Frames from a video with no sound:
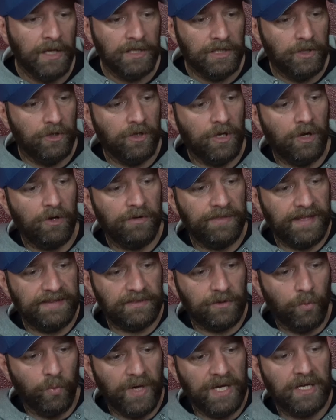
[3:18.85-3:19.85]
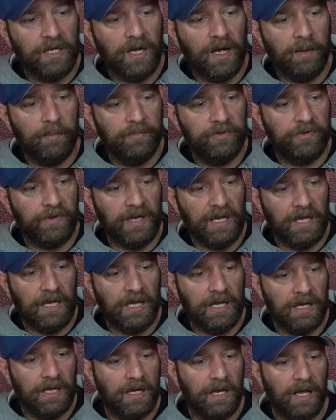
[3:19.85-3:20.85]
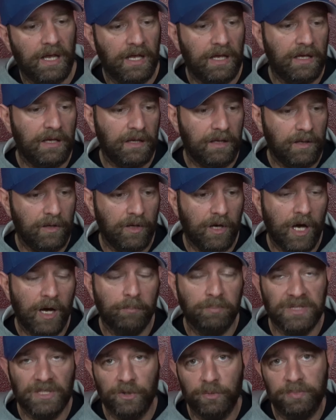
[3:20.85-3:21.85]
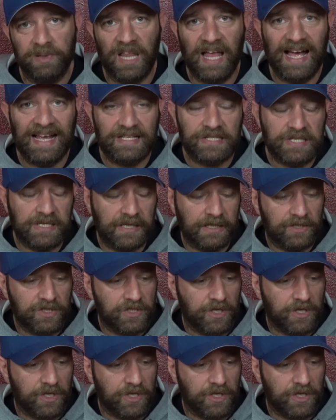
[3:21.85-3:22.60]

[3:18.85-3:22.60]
you know that the wing comes in a blue plastic.